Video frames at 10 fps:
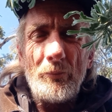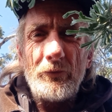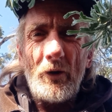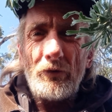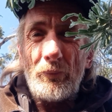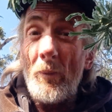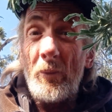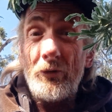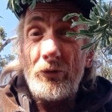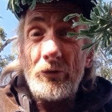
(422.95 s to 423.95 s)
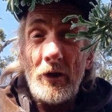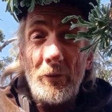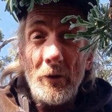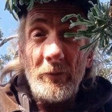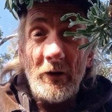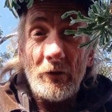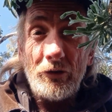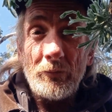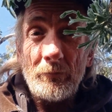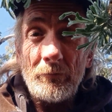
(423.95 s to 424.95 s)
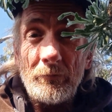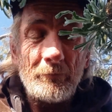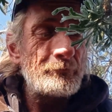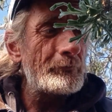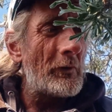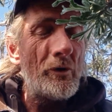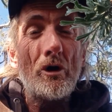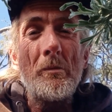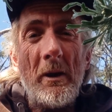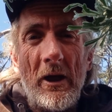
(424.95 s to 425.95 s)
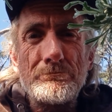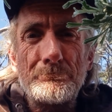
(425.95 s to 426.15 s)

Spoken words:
there's 4 places to take a poop there, too, when you're a man.